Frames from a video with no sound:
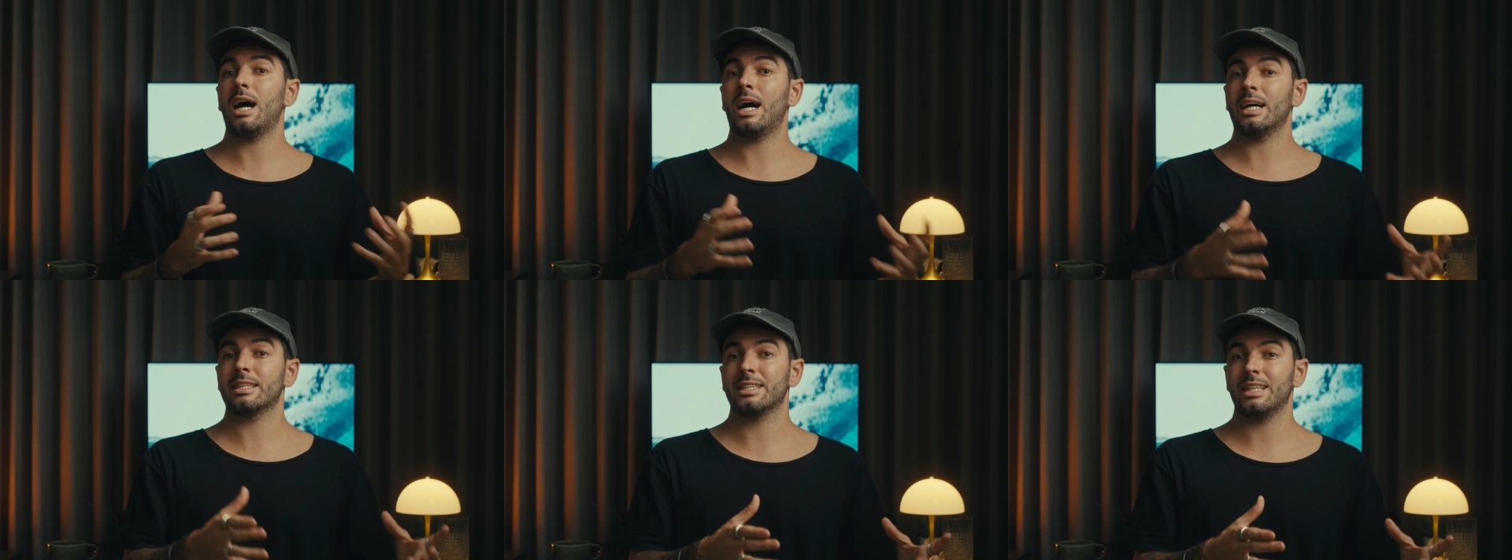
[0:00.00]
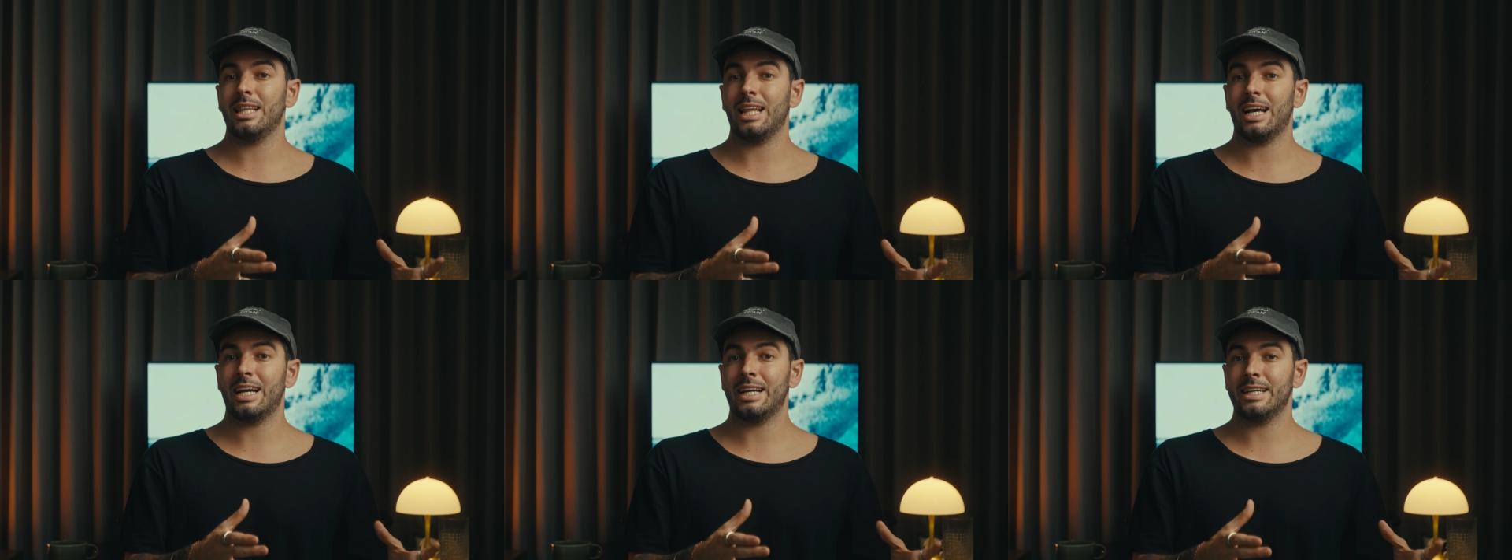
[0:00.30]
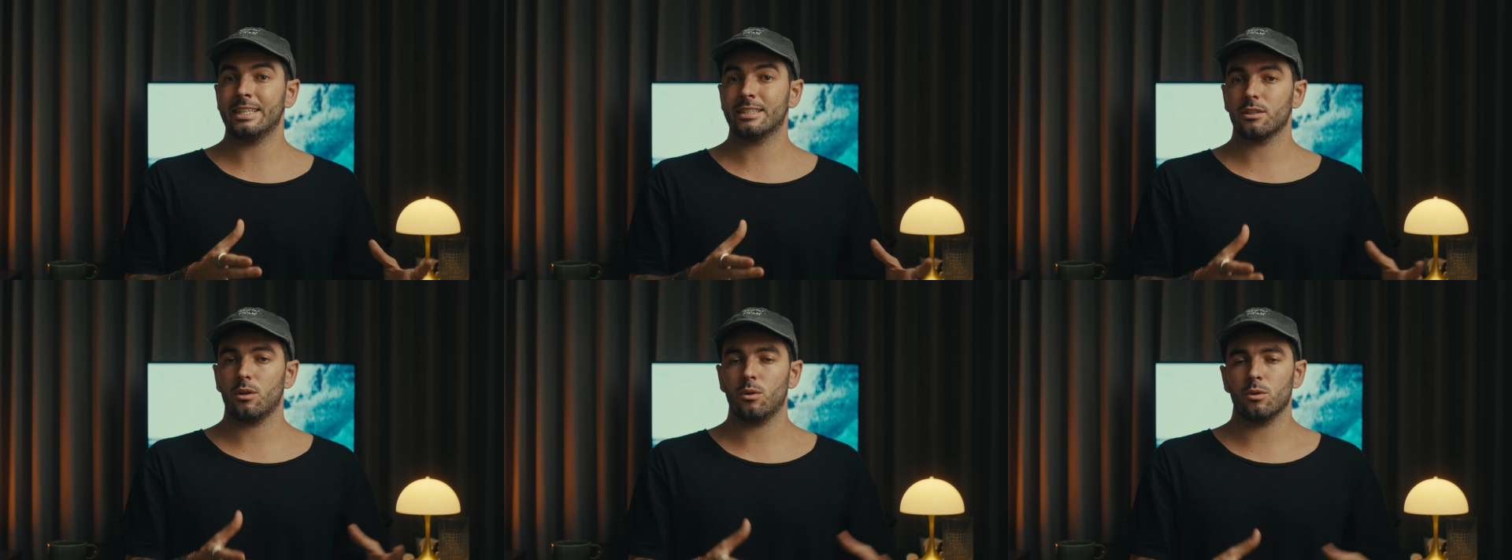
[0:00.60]
add
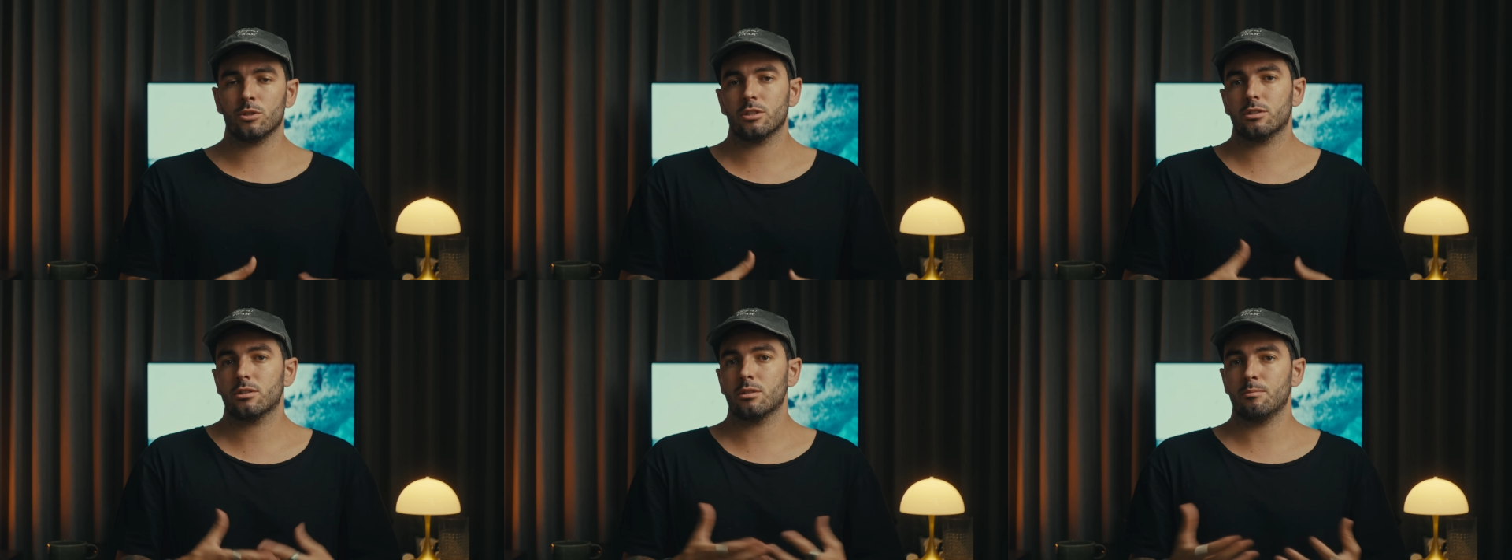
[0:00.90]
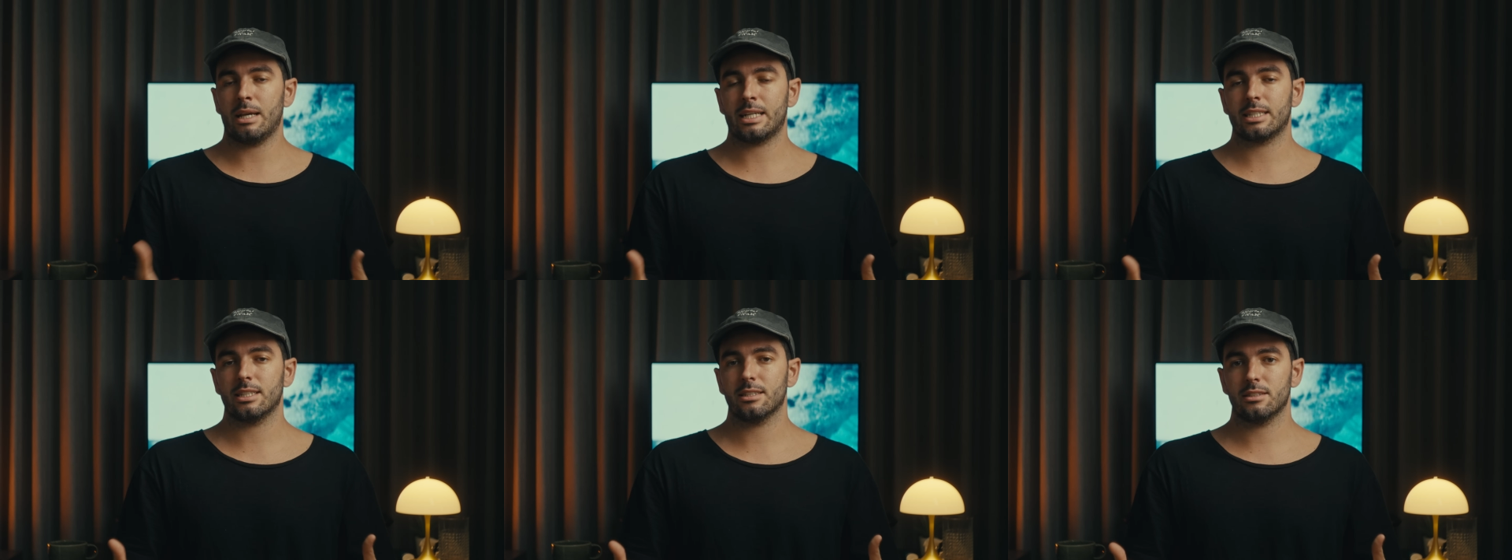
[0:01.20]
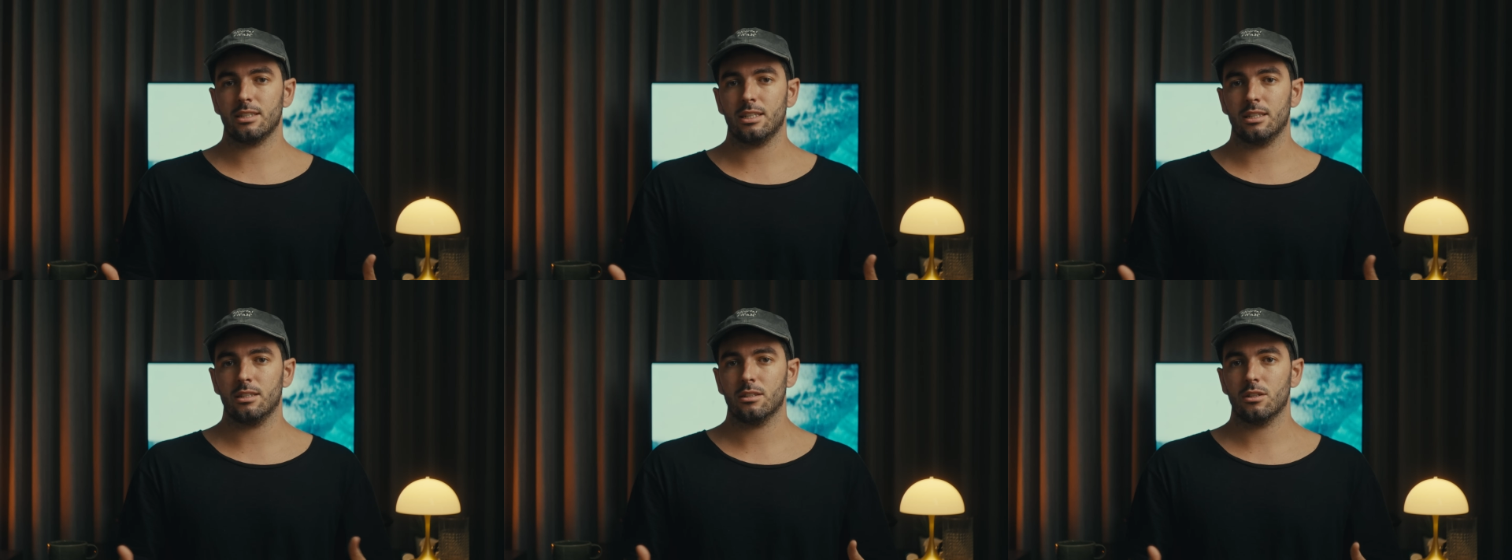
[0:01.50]
light or just to make the
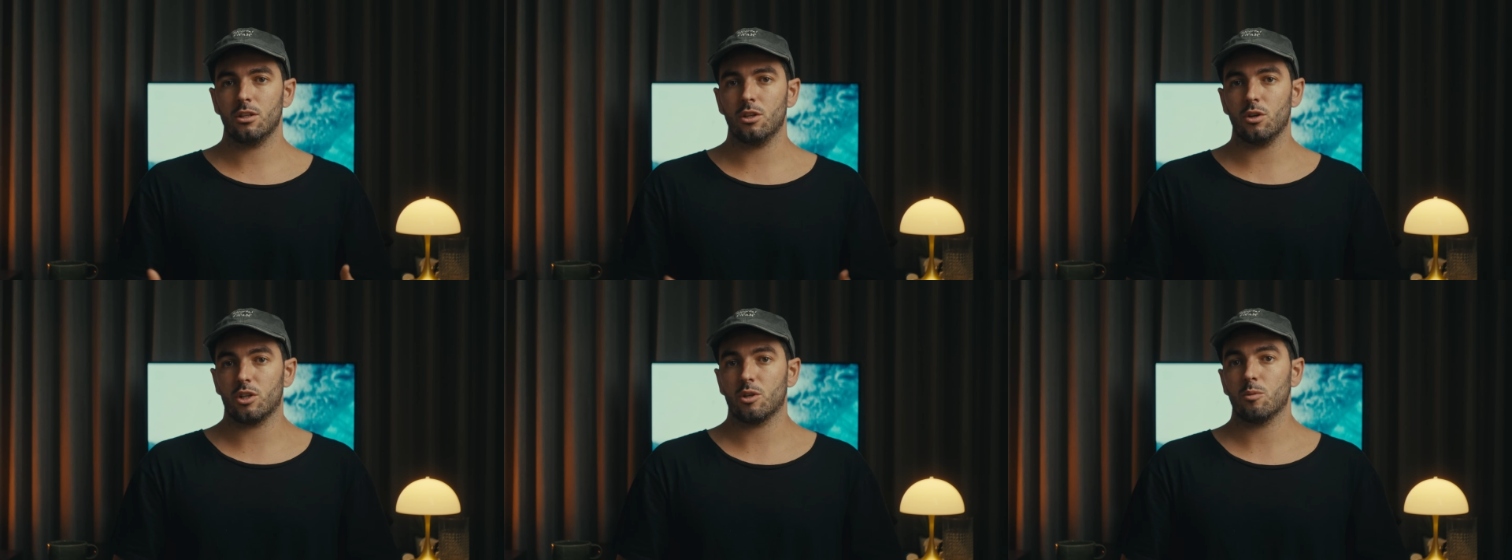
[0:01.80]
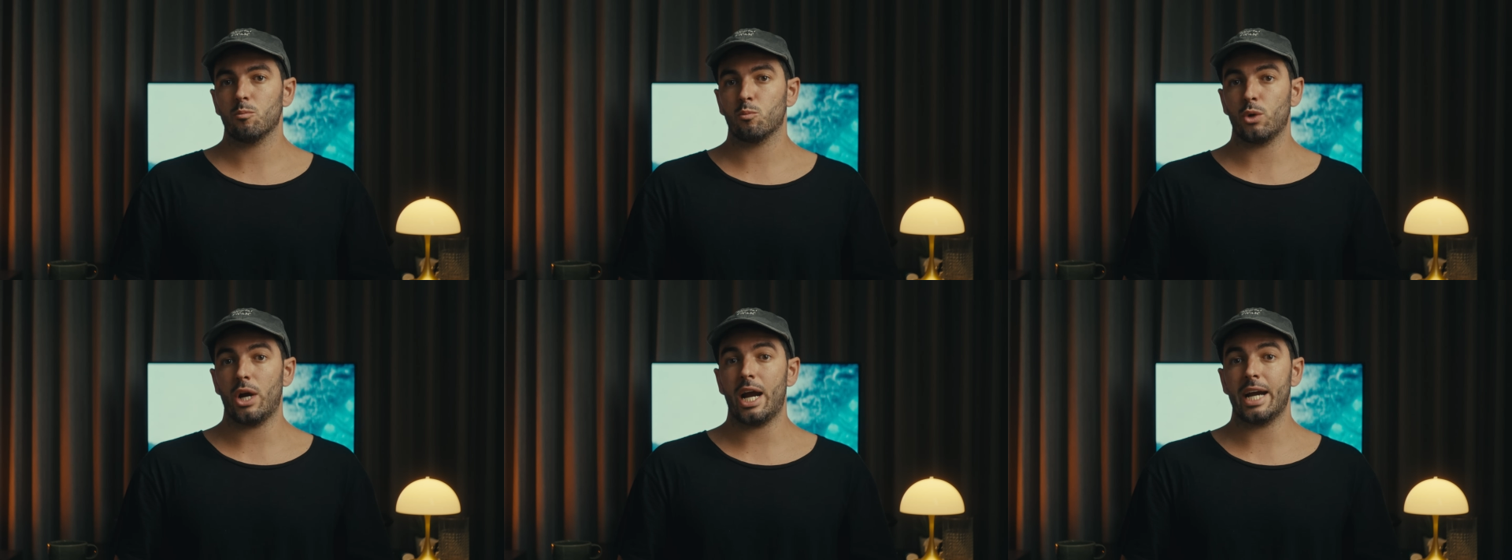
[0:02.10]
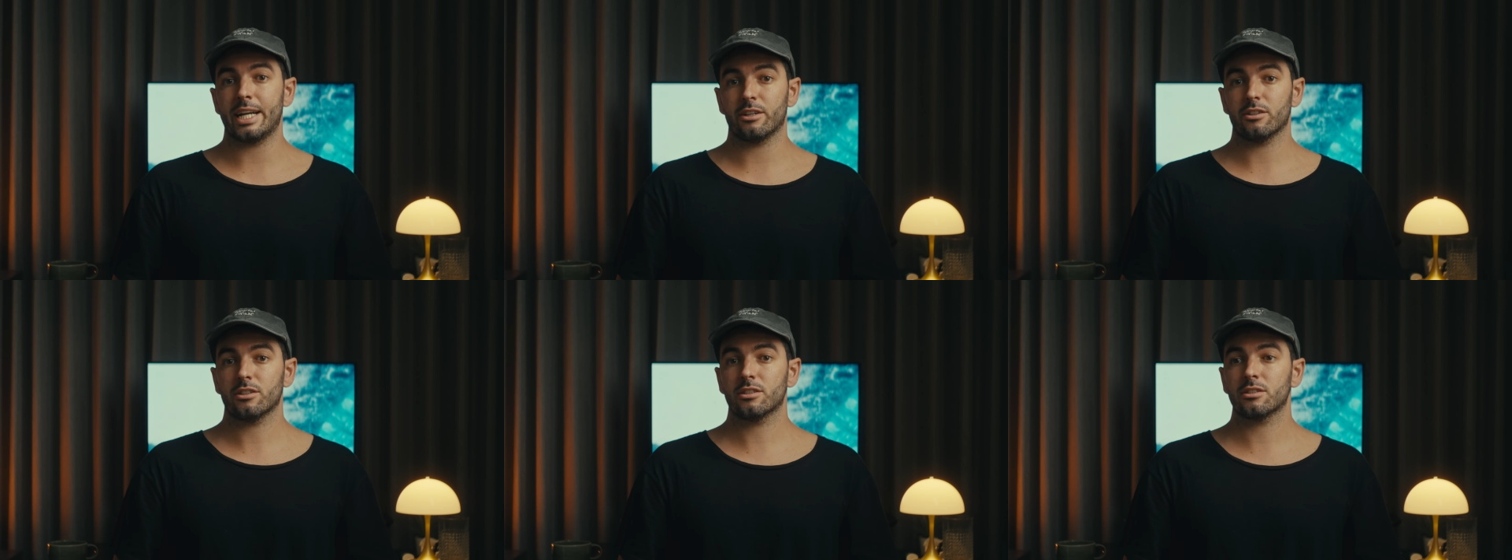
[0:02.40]
scene look brighter.